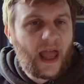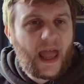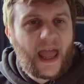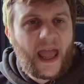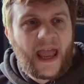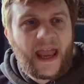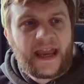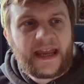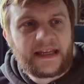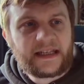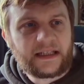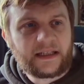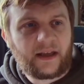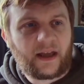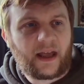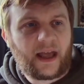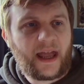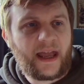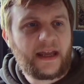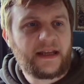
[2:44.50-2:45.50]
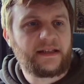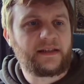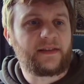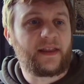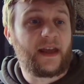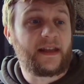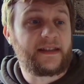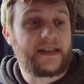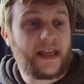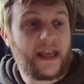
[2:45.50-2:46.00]
aid
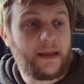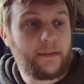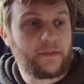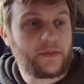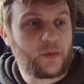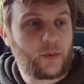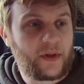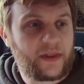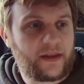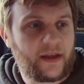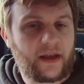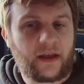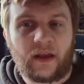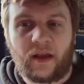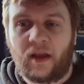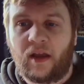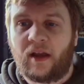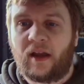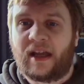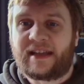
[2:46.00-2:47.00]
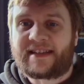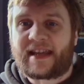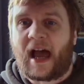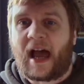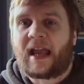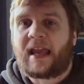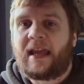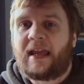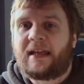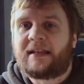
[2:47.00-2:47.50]
their teams with the
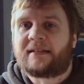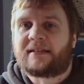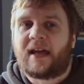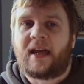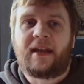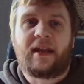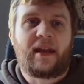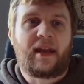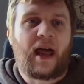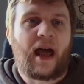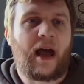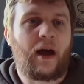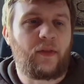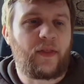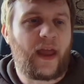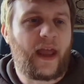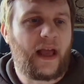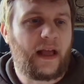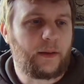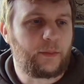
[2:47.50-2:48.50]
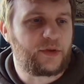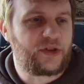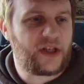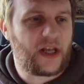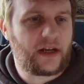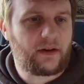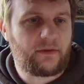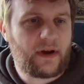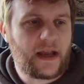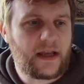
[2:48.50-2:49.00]
attacking intent and how they help
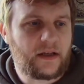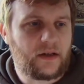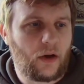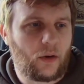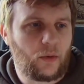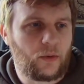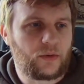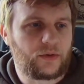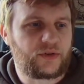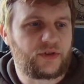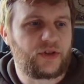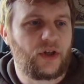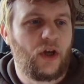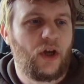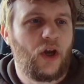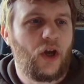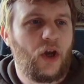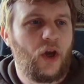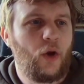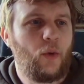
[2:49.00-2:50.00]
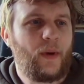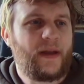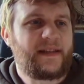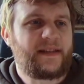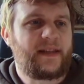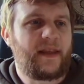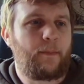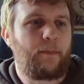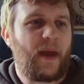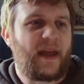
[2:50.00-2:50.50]
generate goals. Who is
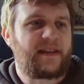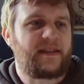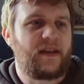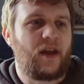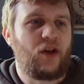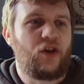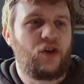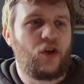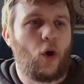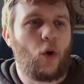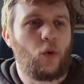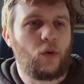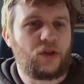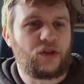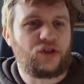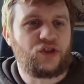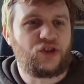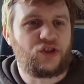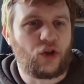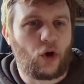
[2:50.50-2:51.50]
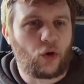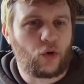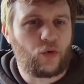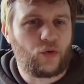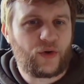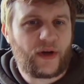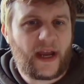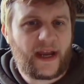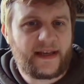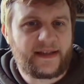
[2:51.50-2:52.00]
the better goal and shot
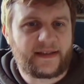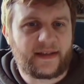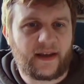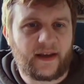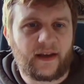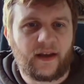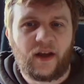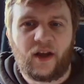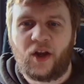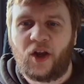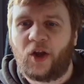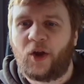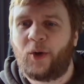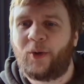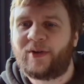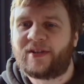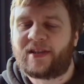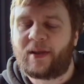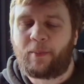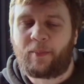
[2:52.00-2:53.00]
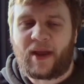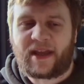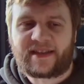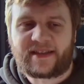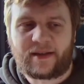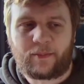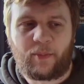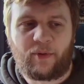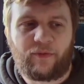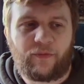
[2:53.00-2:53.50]
creator? Who is the
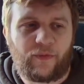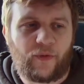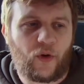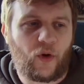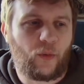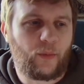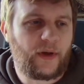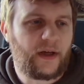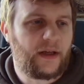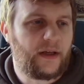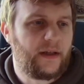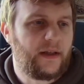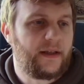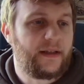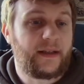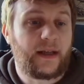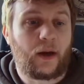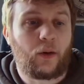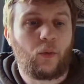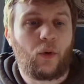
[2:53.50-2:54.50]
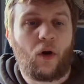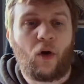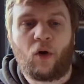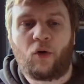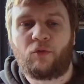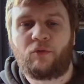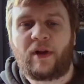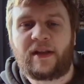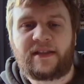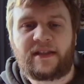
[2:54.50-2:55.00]
better performer? Now,
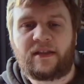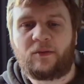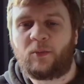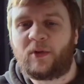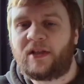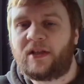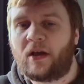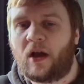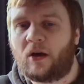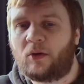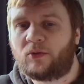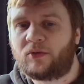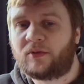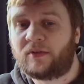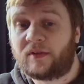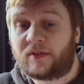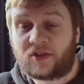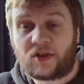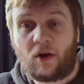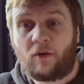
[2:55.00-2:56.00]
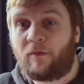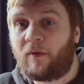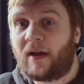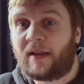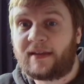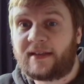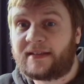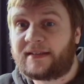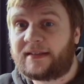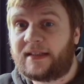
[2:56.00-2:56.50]
already we know so far
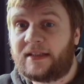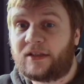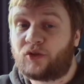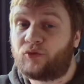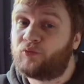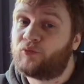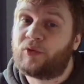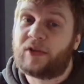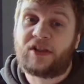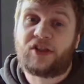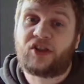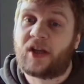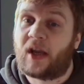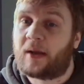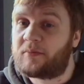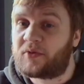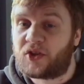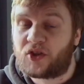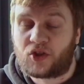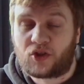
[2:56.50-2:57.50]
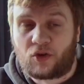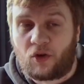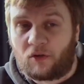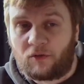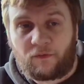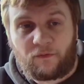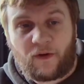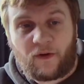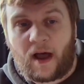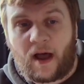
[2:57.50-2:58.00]
this season, Reece James has scored
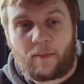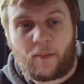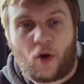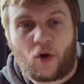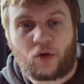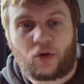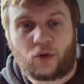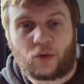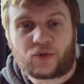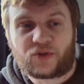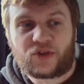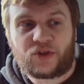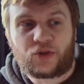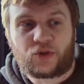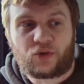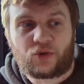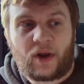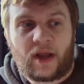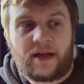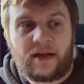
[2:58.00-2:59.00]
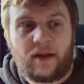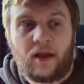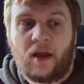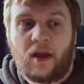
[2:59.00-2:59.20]
far more goals than Trent,